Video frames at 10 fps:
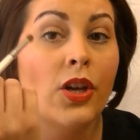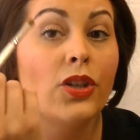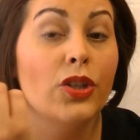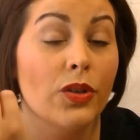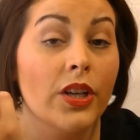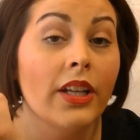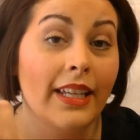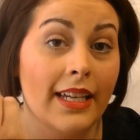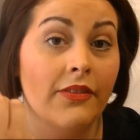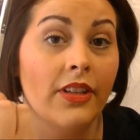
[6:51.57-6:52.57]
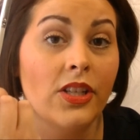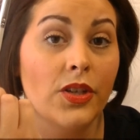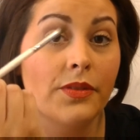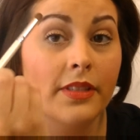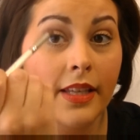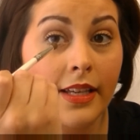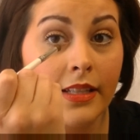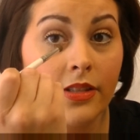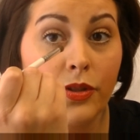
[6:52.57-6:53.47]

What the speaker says: You could even use this